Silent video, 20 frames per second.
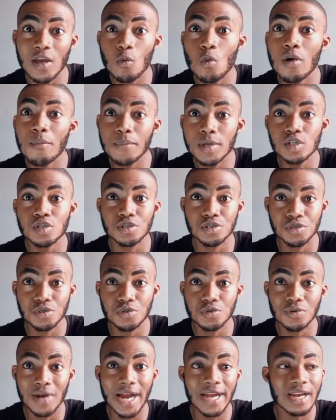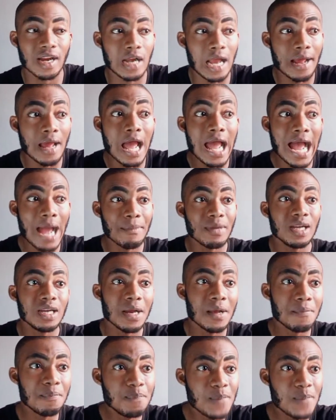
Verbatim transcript: they want me to do, right? Like I mean,